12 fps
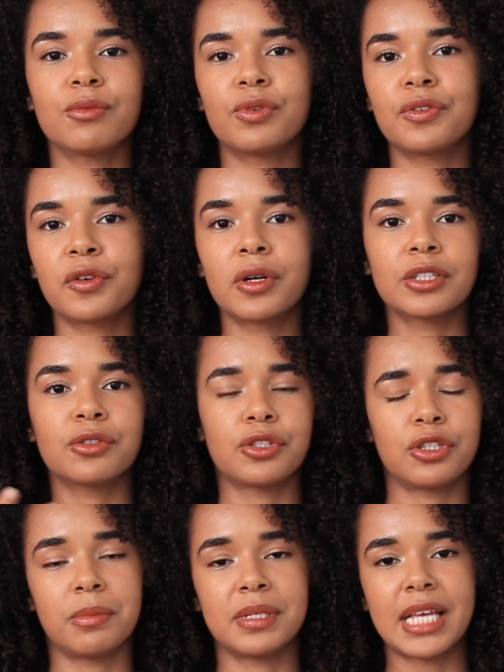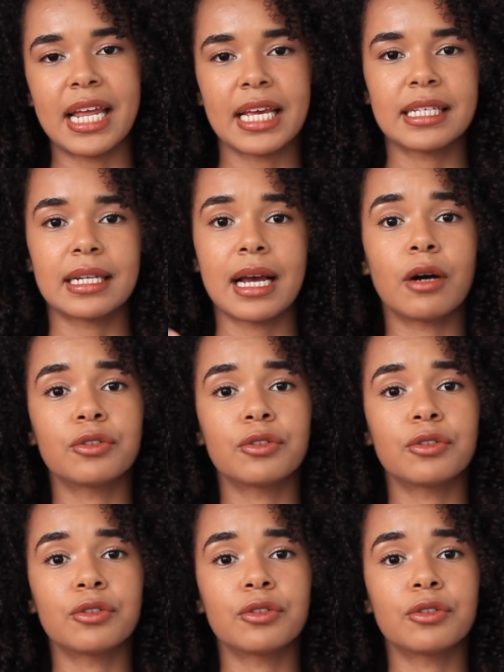referring to some settings and how